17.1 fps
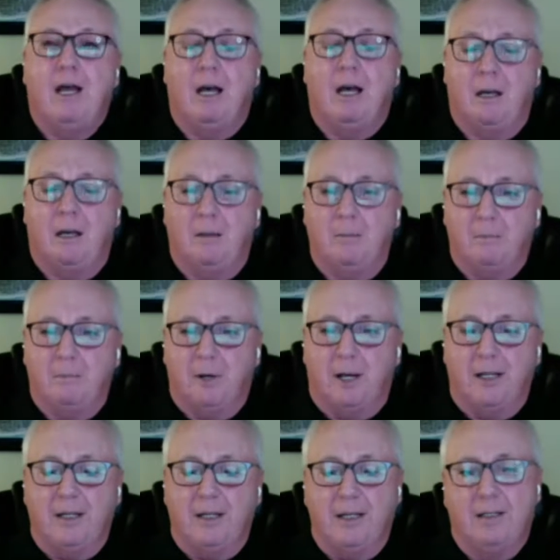
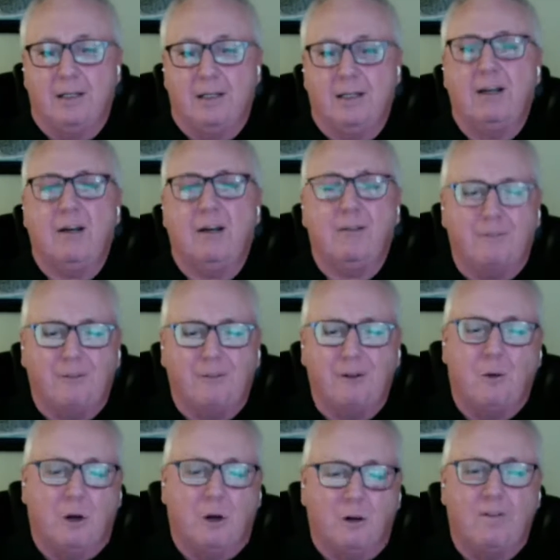but a
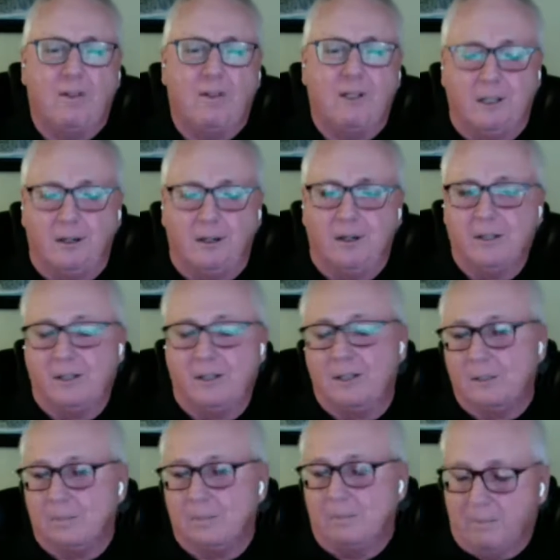few over the years, and
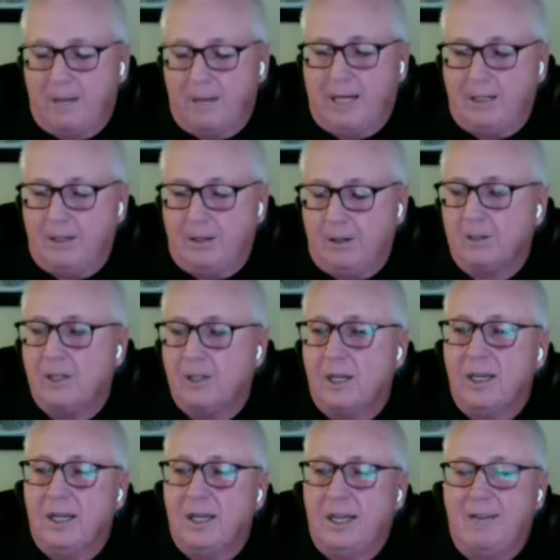it's many years,
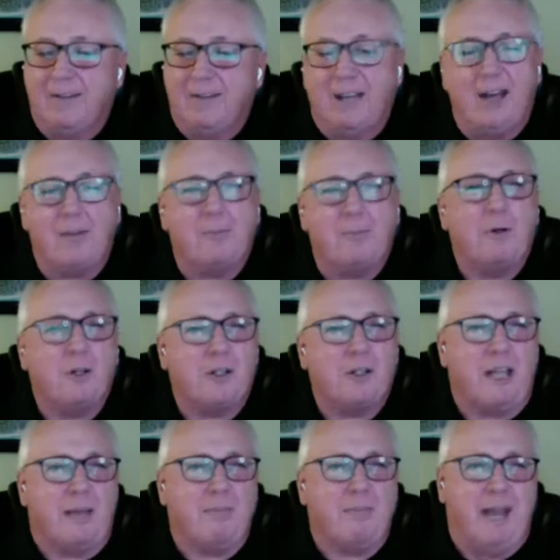have kind of
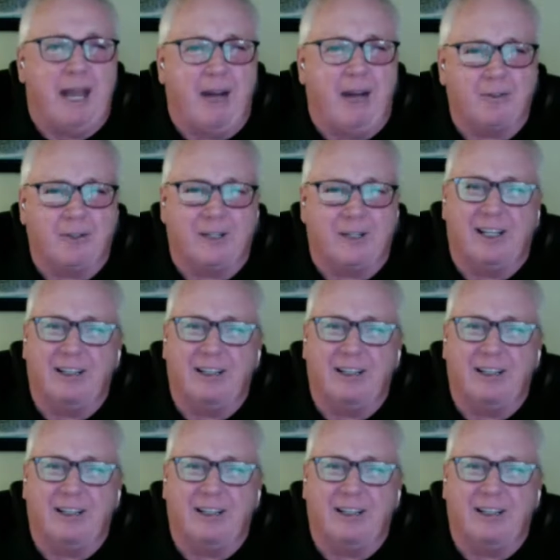pushed that boundary.